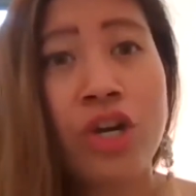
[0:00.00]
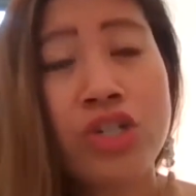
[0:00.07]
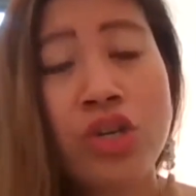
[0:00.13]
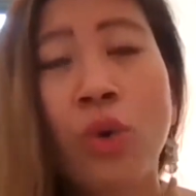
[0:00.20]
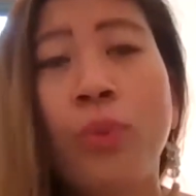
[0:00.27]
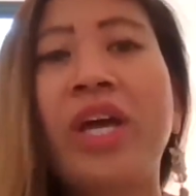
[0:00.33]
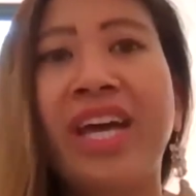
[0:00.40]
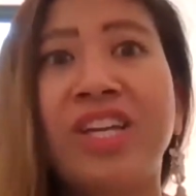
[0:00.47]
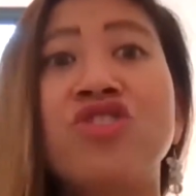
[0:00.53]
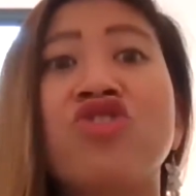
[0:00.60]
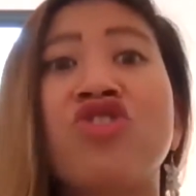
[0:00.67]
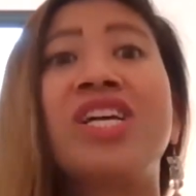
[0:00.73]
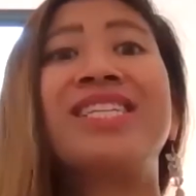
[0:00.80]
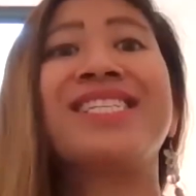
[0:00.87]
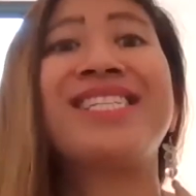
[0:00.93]
so we can
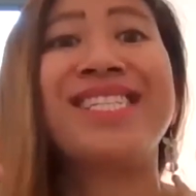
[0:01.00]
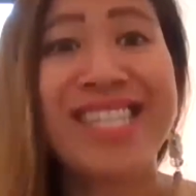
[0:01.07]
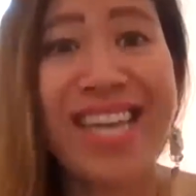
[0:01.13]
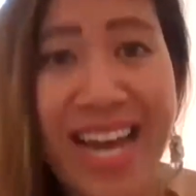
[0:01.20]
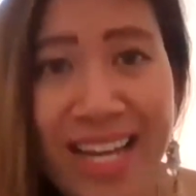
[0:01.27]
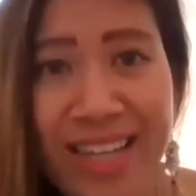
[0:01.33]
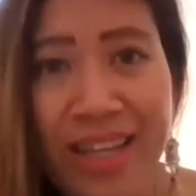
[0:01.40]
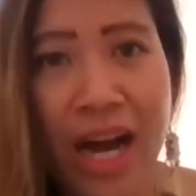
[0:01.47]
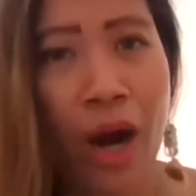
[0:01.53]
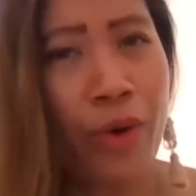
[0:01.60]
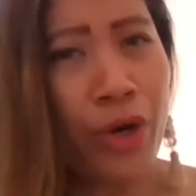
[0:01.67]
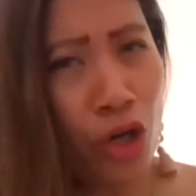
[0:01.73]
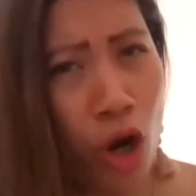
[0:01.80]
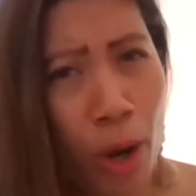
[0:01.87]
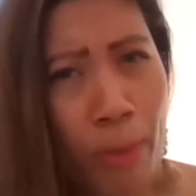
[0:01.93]
transcend
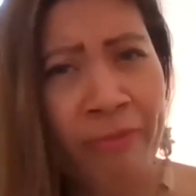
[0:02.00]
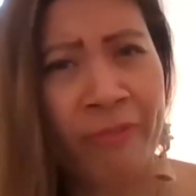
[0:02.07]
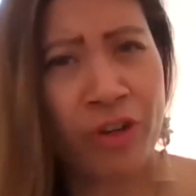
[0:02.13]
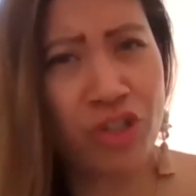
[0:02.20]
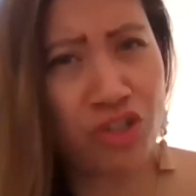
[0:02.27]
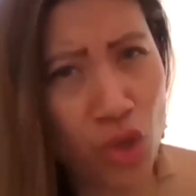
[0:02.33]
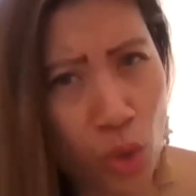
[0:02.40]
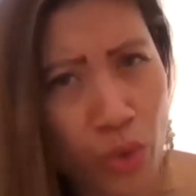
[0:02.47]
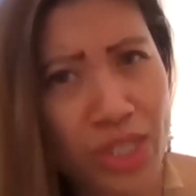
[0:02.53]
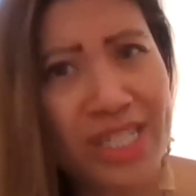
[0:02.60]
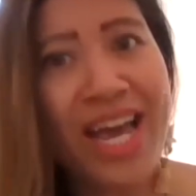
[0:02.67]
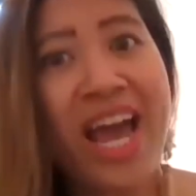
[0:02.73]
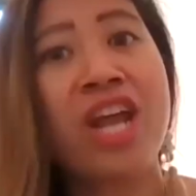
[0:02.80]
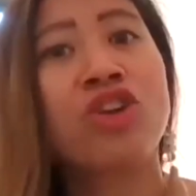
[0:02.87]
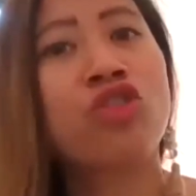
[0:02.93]
our comfort
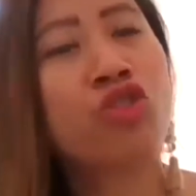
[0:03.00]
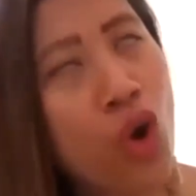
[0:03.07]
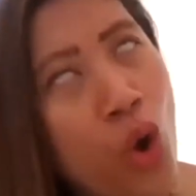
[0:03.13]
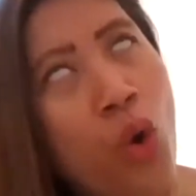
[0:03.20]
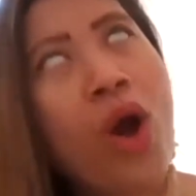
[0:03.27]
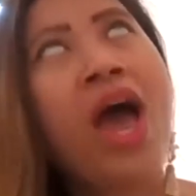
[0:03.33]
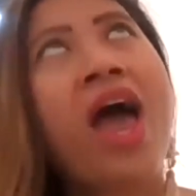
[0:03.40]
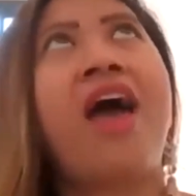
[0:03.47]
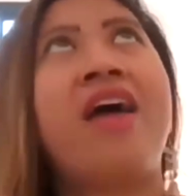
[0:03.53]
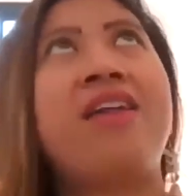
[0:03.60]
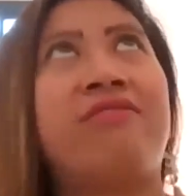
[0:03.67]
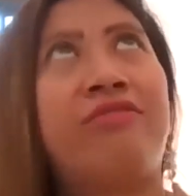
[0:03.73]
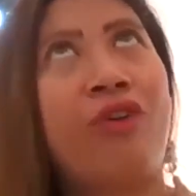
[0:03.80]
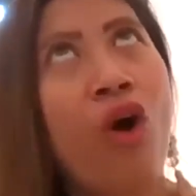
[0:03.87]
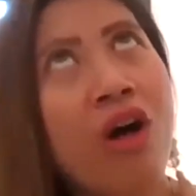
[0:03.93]
zones and grow and
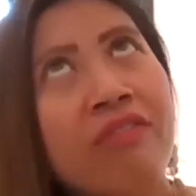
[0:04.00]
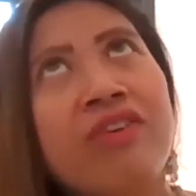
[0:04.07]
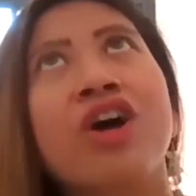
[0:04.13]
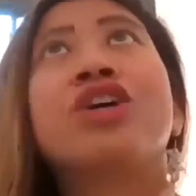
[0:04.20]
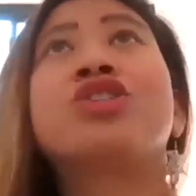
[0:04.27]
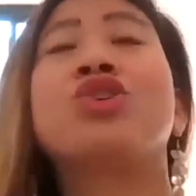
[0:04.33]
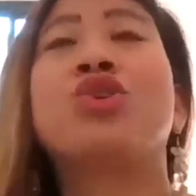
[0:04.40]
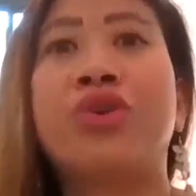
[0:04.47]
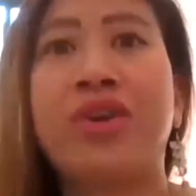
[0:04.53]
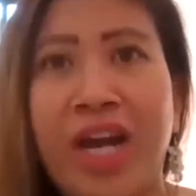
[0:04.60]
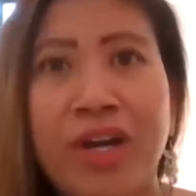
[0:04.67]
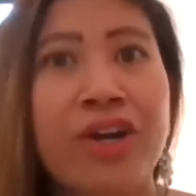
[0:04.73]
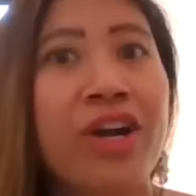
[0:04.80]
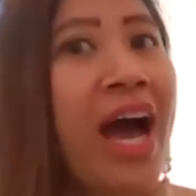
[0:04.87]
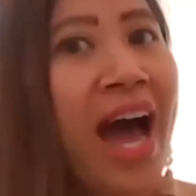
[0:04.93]
evolve to
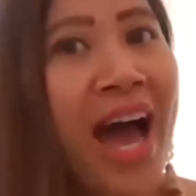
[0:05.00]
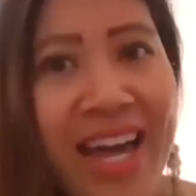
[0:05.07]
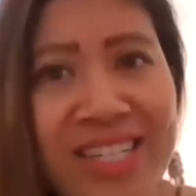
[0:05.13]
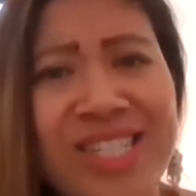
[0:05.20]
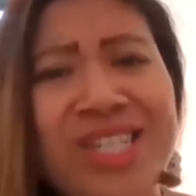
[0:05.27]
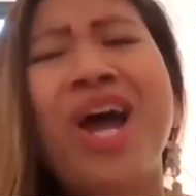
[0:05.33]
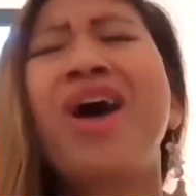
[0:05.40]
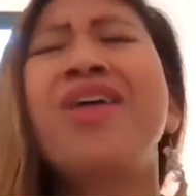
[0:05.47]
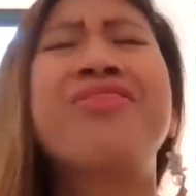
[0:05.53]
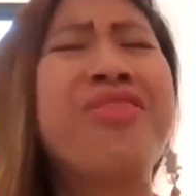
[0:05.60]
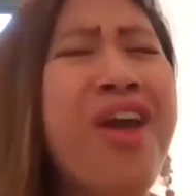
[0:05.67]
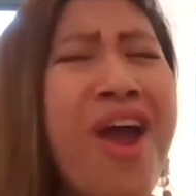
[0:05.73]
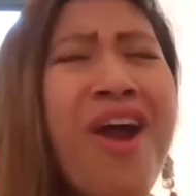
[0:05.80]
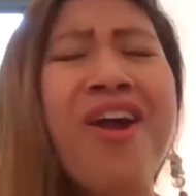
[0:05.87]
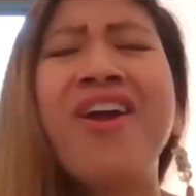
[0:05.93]
greater heights.
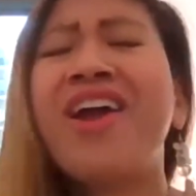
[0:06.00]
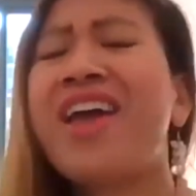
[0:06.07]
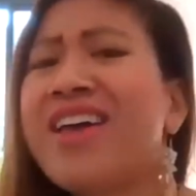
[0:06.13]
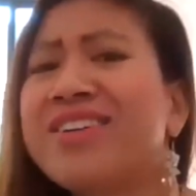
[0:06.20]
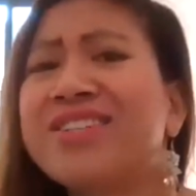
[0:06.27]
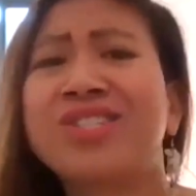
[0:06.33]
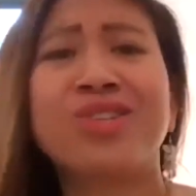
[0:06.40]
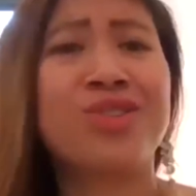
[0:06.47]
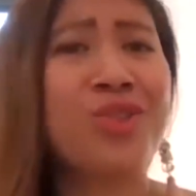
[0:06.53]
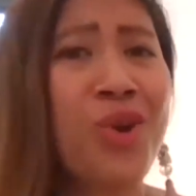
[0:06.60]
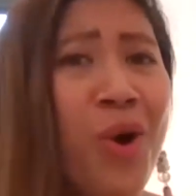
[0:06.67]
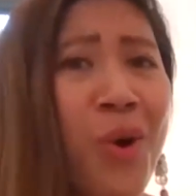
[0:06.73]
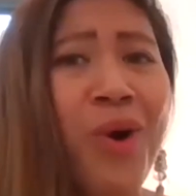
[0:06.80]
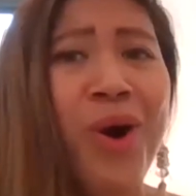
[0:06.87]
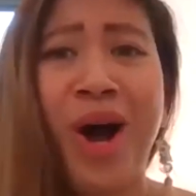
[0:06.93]
There is
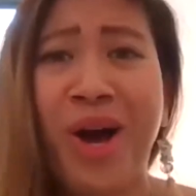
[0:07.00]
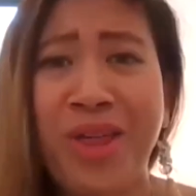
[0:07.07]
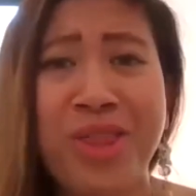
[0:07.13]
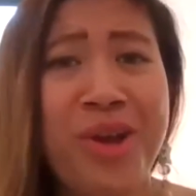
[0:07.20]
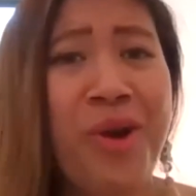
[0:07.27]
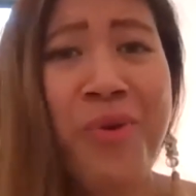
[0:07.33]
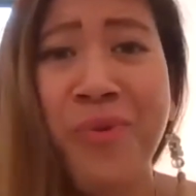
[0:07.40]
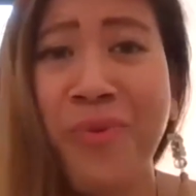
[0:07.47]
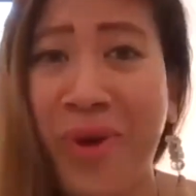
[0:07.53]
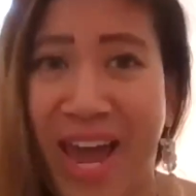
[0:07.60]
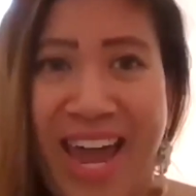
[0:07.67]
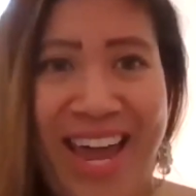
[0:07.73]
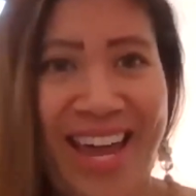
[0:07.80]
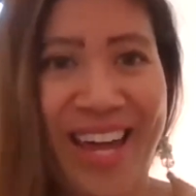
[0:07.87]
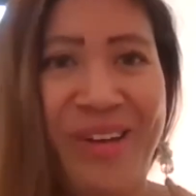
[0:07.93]
no other
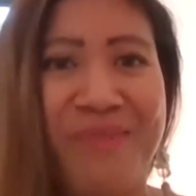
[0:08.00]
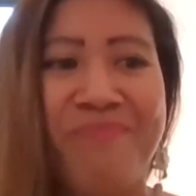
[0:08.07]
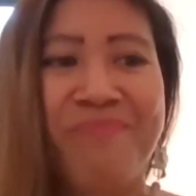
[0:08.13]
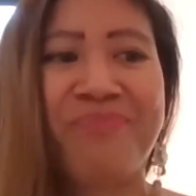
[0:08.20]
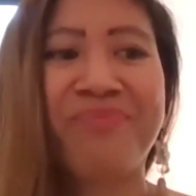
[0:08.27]
way.